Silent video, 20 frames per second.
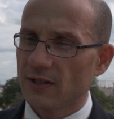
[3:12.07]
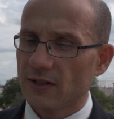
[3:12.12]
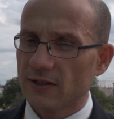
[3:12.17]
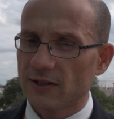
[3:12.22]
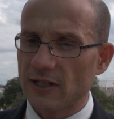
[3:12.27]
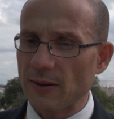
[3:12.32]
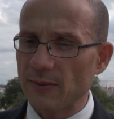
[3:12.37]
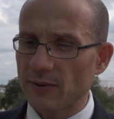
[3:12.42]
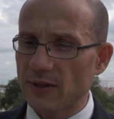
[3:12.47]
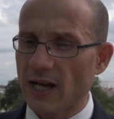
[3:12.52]

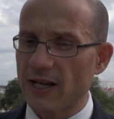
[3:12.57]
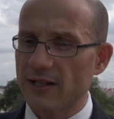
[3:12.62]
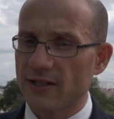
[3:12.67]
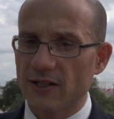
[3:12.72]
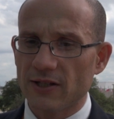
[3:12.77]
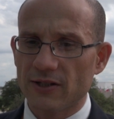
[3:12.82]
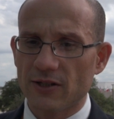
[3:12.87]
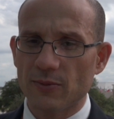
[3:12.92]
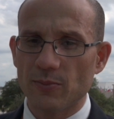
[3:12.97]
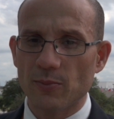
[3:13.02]
Sometimes
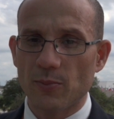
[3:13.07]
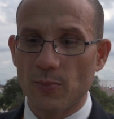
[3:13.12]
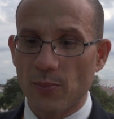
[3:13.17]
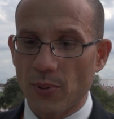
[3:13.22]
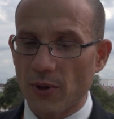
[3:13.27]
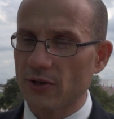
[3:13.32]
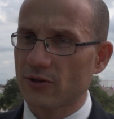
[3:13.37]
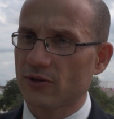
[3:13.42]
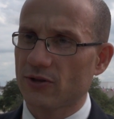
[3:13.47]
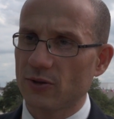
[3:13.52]
it's
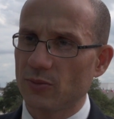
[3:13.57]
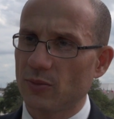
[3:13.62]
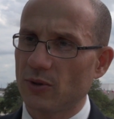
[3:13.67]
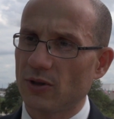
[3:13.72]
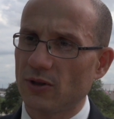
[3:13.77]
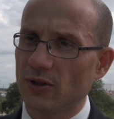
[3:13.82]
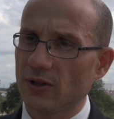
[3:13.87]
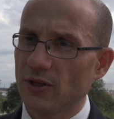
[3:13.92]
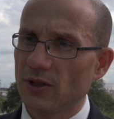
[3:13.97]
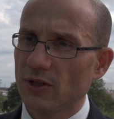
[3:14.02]

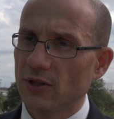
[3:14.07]
impossible